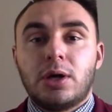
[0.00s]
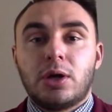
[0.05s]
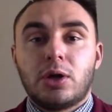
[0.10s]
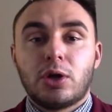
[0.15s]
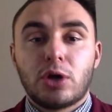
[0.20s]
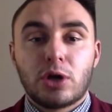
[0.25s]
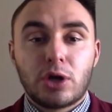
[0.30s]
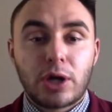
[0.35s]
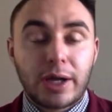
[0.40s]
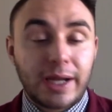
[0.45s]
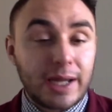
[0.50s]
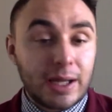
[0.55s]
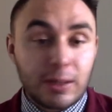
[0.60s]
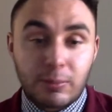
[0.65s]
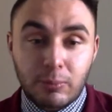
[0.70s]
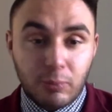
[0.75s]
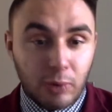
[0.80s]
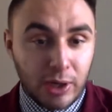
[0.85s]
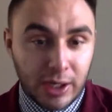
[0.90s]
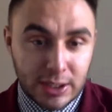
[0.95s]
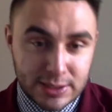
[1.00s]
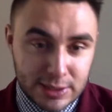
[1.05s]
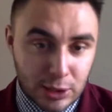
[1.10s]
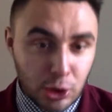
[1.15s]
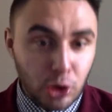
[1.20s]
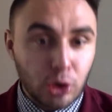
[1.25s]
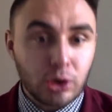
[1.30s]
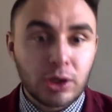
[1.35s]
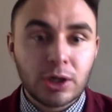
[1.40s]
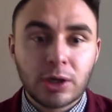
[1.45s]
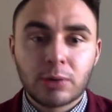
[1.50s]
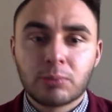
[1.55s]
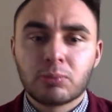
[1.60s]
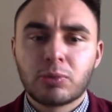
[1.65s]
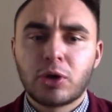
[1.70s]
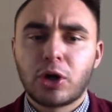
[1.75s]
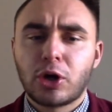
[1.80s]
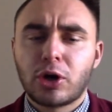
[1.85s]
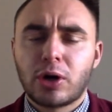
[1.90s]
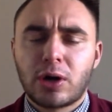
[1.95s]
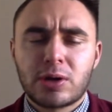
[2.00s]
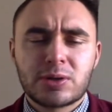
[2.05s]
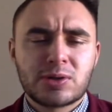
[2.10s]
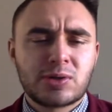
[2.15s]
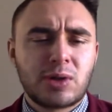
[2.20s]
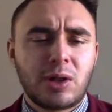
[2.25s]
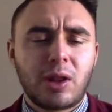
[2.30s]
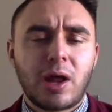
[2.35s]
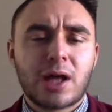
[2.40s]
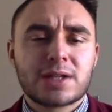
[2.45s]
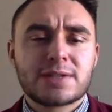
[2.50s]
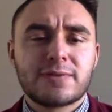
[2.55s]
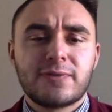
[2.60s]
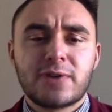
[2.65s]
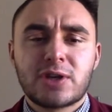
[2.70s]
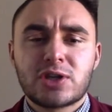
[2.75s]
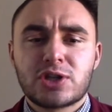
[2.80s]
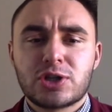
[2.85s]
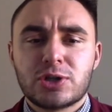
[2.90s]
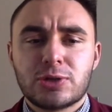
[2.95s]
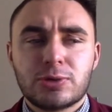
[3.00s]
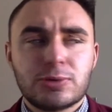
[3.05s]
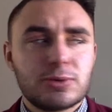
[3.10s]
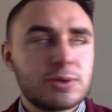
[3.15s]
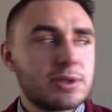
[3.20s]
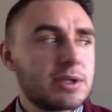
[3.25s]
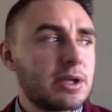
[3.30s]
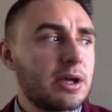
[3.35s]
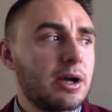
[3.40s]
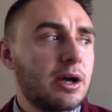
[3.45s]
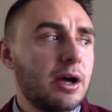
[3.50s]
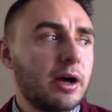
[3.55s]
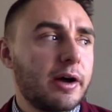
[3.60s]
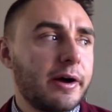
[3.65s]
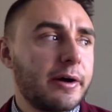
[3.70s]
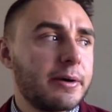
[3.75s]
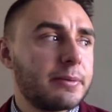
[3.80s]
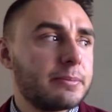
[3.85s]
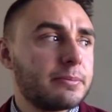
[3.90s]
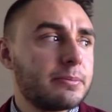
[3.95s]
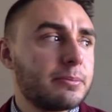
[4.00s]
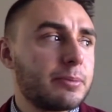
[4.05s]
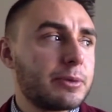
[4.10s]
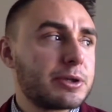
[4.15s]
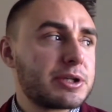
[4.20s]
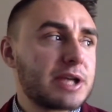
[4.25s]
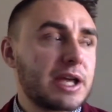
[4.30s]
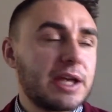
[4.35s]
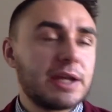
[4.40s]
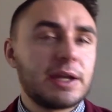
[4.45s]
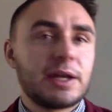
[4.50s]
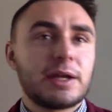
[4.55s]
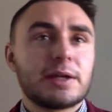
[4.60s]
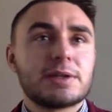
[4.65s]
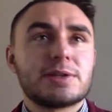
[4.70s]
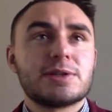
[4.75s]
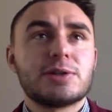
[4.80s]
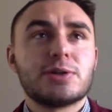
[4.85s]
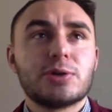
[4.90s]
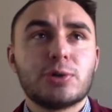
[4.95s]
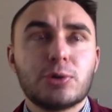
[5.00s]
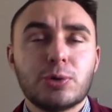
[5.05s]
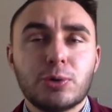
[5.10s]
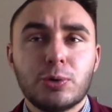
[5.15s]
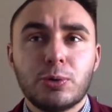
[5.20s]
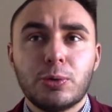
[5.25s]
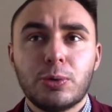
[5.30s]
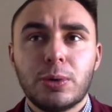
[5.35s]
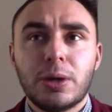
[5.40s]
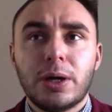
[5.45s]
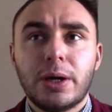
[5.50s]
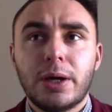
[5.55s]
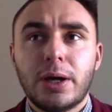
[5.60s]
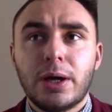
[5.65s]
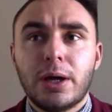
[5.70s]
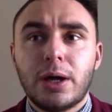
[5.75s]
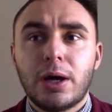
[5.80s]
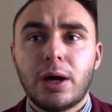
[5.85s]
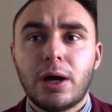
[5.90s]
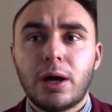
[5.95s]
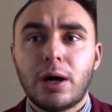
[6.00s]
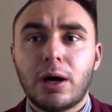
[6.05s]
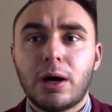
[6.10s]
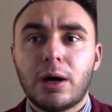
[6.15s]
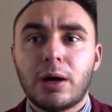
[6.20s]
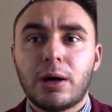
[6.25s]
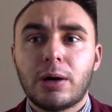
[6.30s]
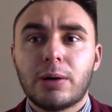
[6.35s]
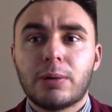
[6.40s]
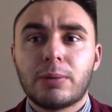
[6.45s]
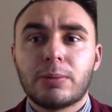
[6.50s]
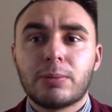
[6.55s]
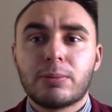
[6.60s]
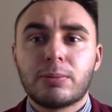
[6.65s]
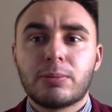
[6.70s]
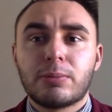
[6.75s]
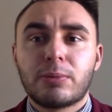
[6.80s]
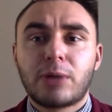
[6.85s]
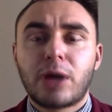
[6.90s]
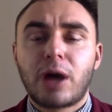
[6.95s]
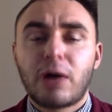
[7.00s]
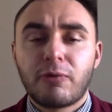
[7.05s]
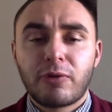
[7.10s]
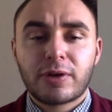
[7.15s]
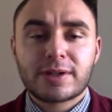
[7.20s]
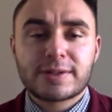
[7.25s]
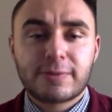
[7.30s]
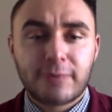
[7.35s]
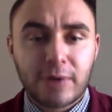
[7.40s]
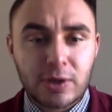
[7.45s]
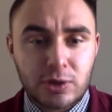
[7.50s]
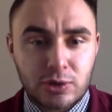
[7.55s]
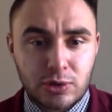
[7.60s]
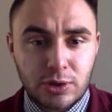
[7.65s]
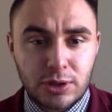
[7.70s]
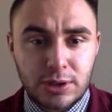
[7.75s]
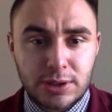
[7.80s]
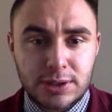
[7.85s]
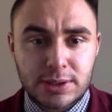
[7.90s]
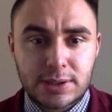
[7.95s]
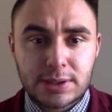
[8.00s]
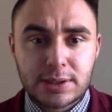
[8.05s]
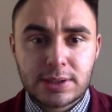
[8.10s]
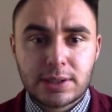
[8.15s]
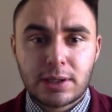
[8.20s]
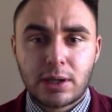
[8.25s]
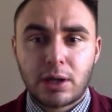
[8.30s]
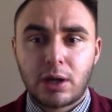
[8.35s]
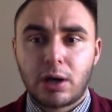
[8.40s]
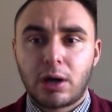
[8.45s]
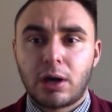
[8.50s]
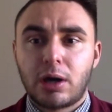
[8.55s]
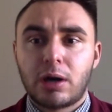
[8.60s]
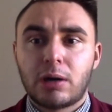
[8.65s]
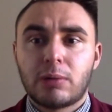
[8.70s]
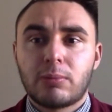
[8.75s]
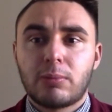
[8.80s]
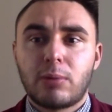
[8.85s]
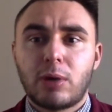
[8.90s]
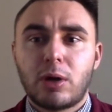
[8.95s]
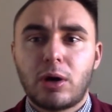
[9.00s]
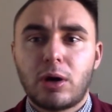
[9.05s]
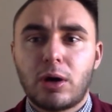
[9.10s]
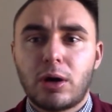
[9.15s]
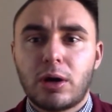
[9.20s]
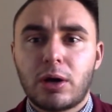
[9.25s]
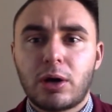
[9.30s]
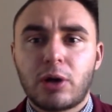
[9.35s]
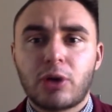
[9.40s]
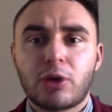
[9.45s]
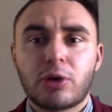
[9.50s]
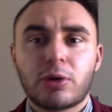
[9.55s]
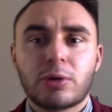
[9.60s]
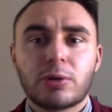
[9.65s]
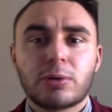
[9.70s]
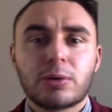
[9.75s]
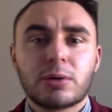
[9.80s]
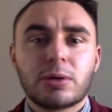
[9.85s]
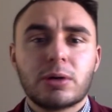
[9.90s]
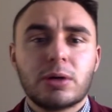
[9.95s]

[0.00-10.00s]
There, again, like I said earlier, there are lots of issues pertaining to conflicts of interest and other